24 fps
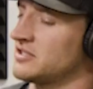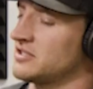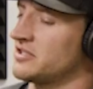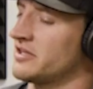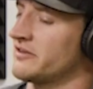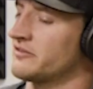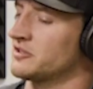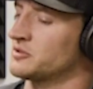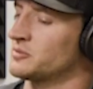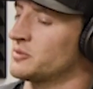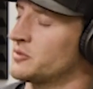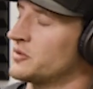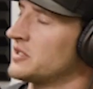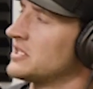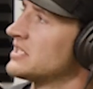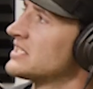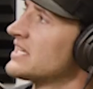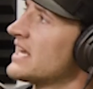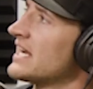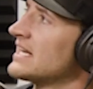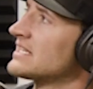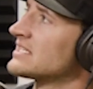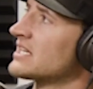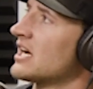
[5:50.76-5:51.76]
the difference between
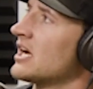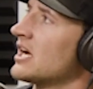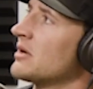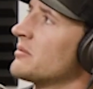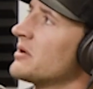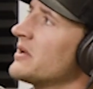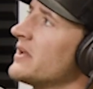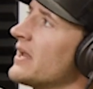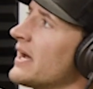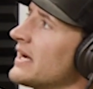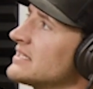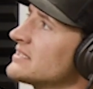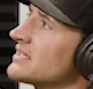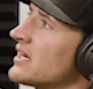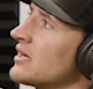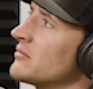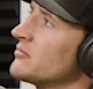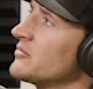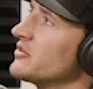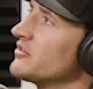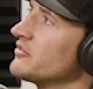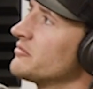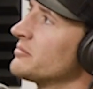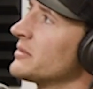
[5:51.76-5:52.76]
daytime and
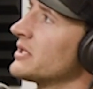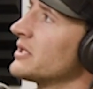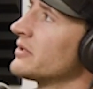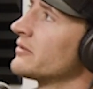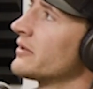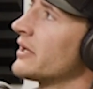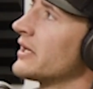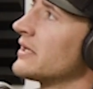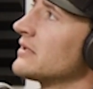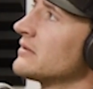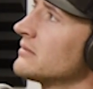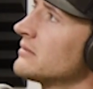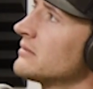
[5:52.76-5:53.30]
nighttime movement, right?